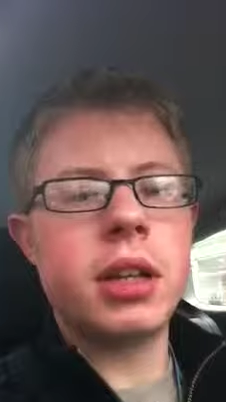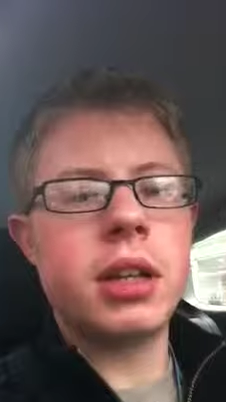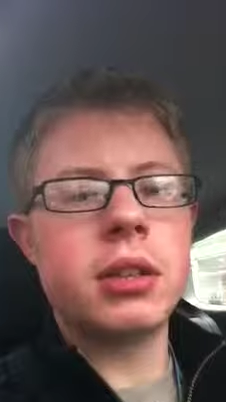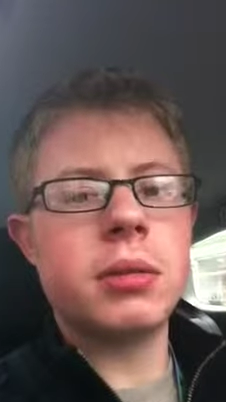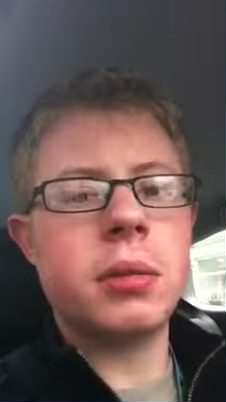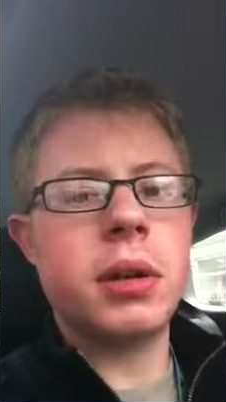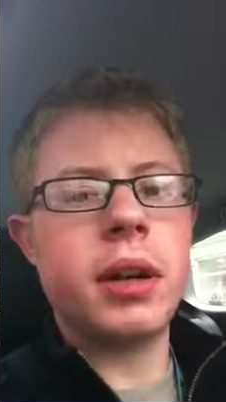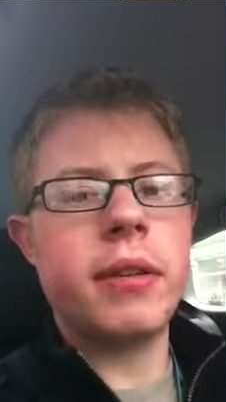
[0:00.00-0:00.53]

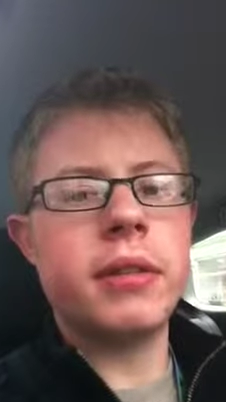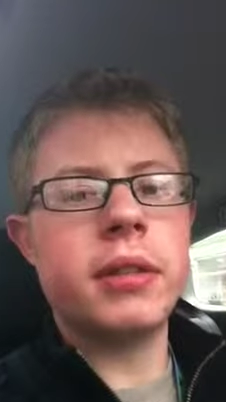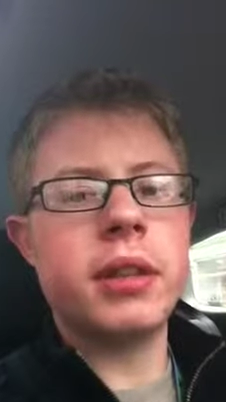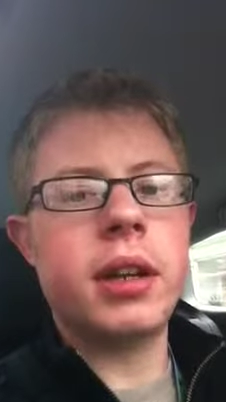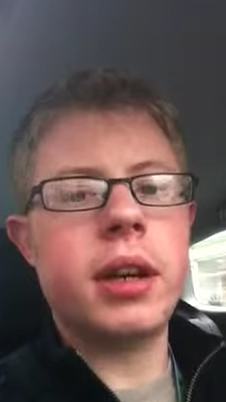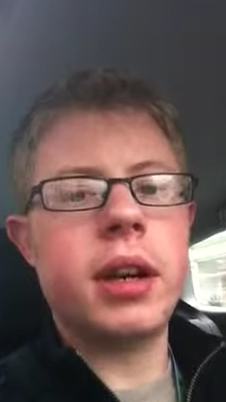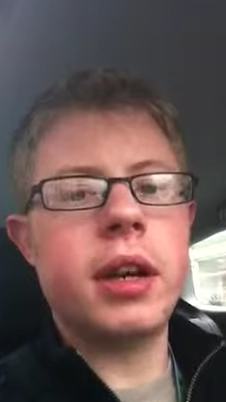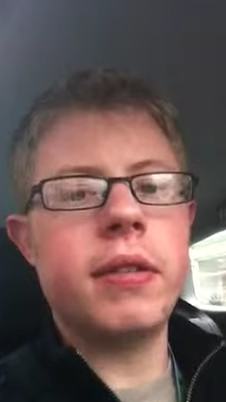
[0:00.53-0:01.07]
That's why I haven't
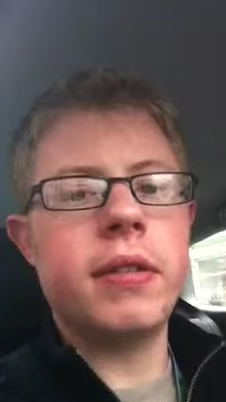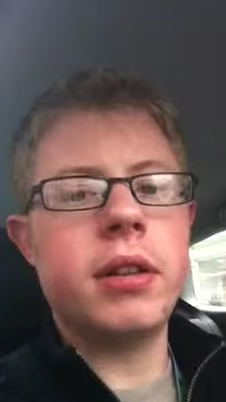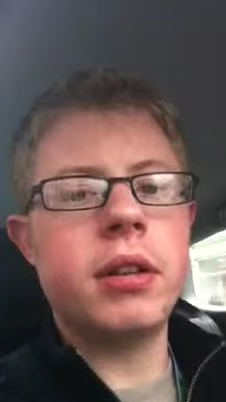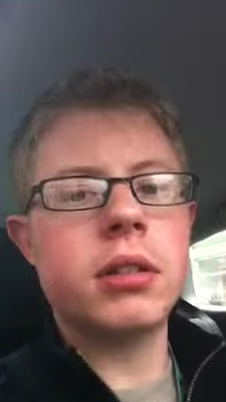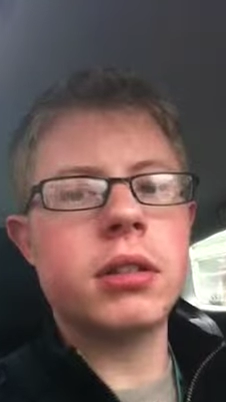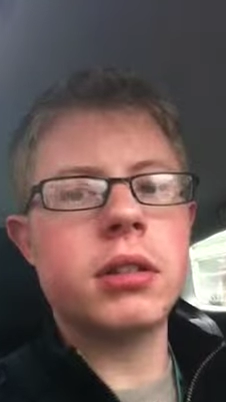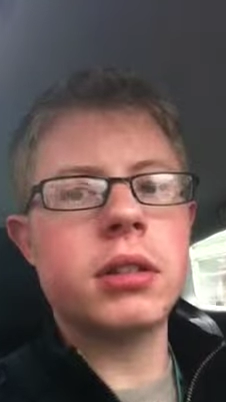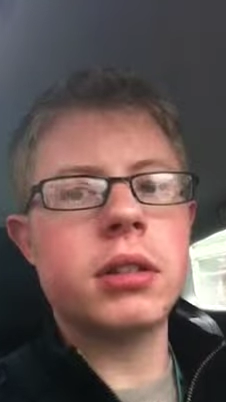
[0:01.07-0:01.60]
done any
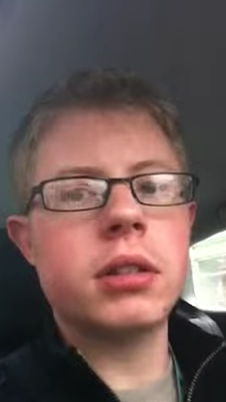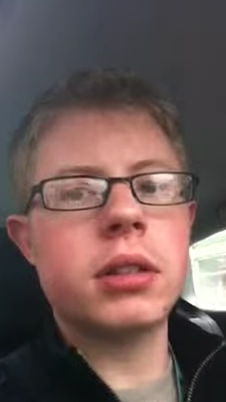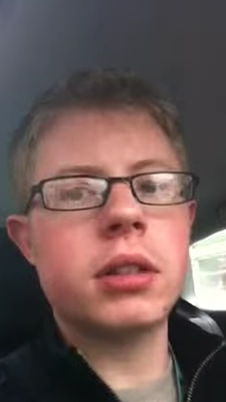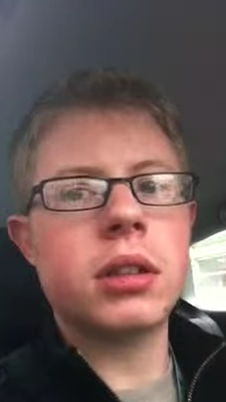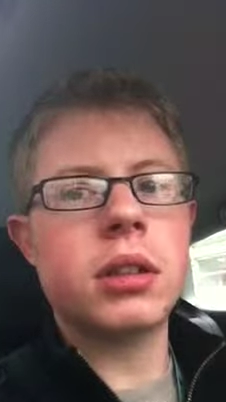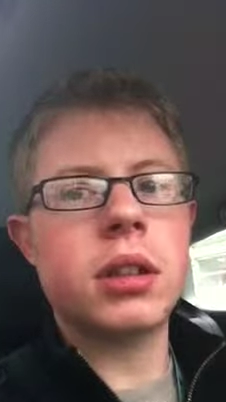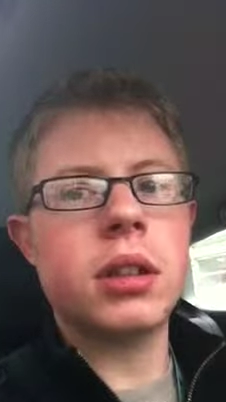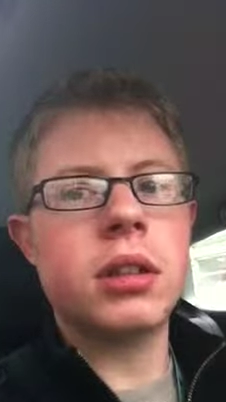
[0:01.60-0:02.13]
vlogs
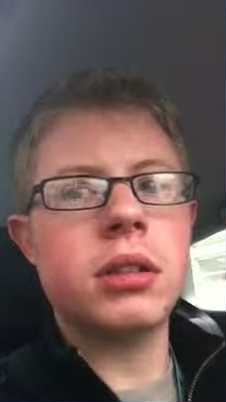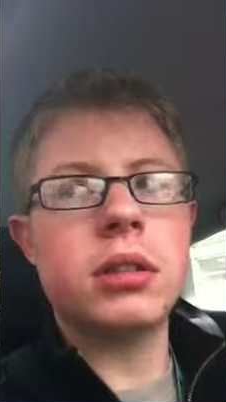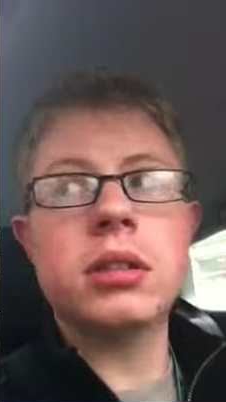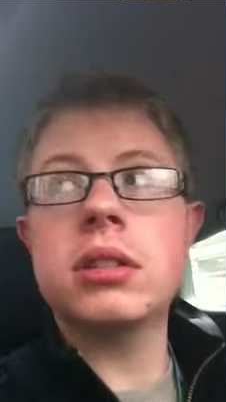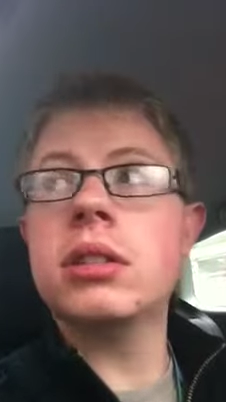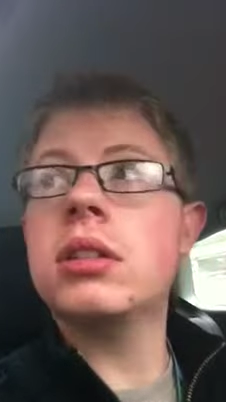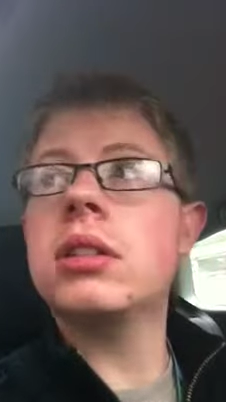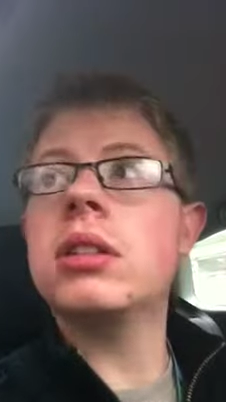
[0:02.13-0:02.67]

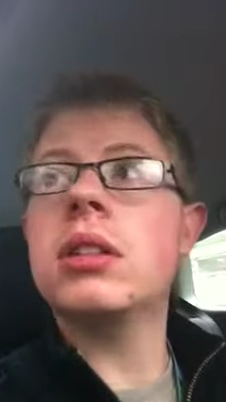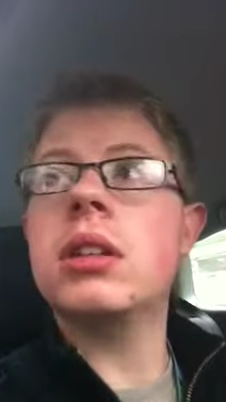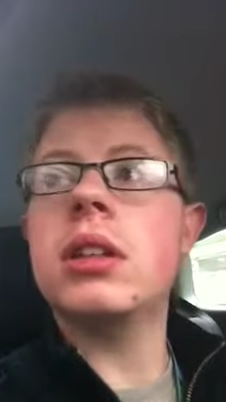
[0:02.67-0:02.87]
because